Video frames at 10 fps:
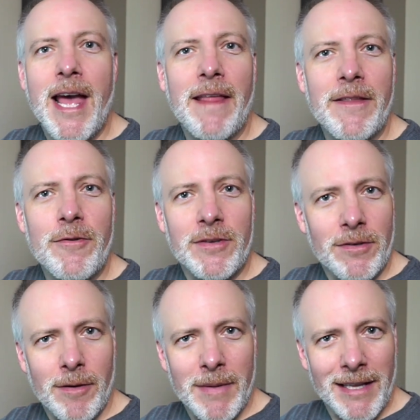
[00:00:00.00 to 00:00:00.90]
And you
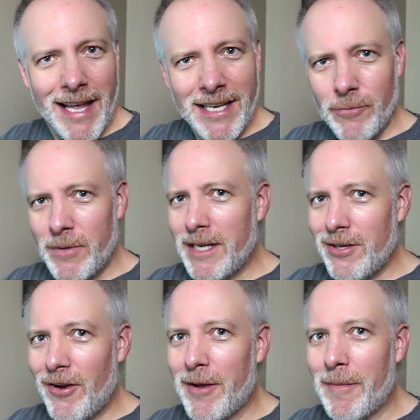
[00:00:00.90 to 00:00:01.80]
saw me last week
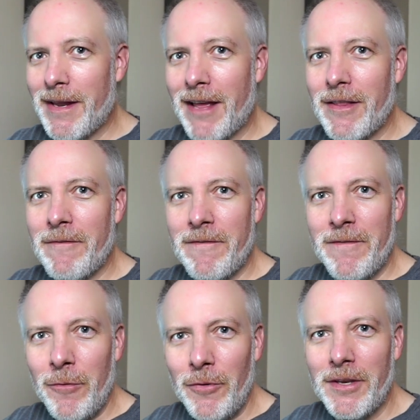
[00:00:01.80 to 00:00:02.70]
talk about how they
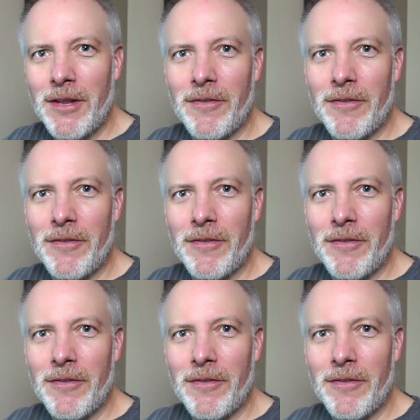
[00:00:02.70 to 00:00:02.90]
folded